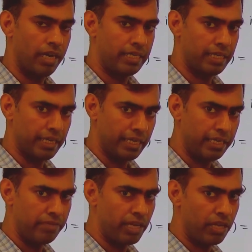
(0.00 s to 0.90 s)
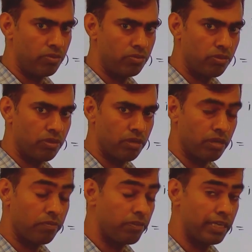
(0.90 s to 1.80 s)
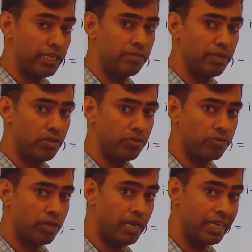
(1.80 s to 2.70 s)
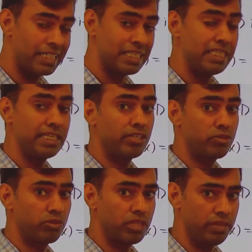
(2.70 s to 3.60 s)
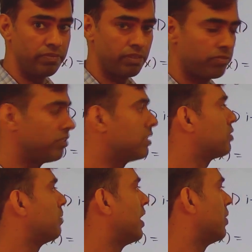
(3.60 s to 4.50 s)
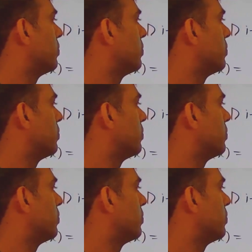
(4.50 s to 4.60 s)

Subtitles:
value for any value of a x nearer to the first value.